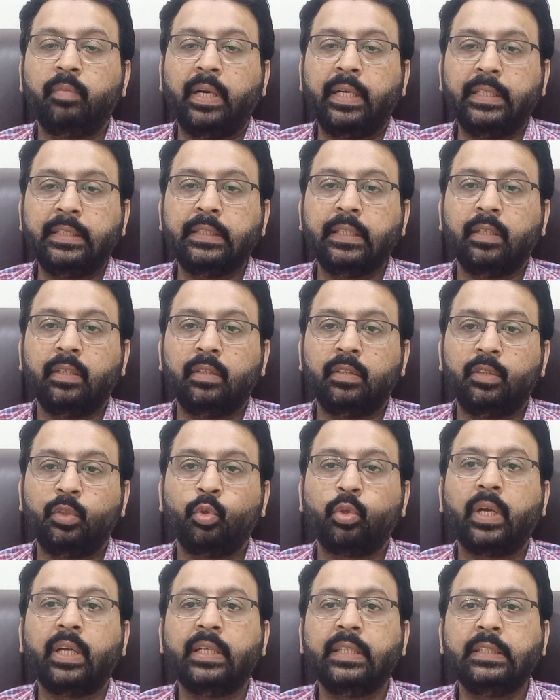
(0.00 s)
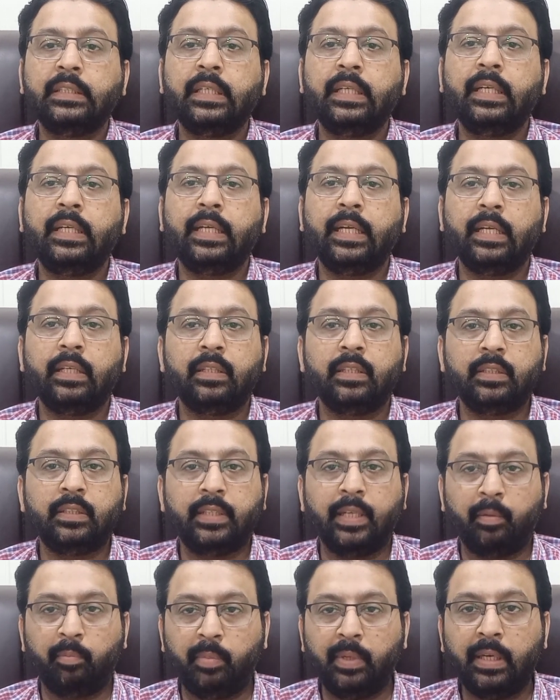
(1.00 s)
medicine, you can easily take
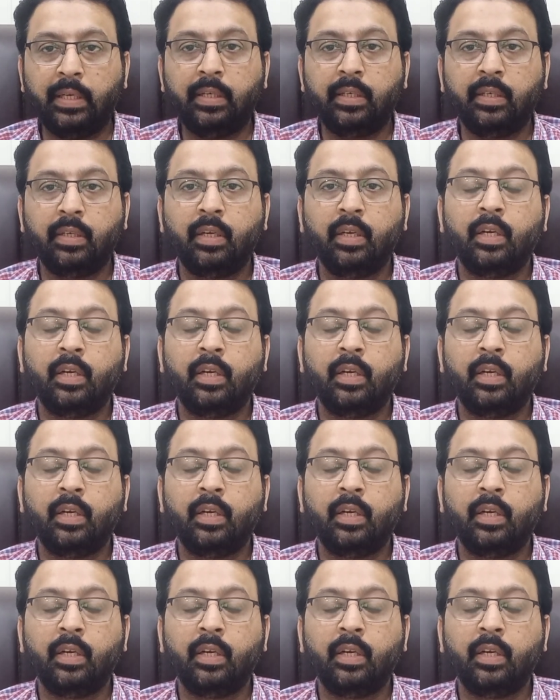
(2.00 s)
this tablet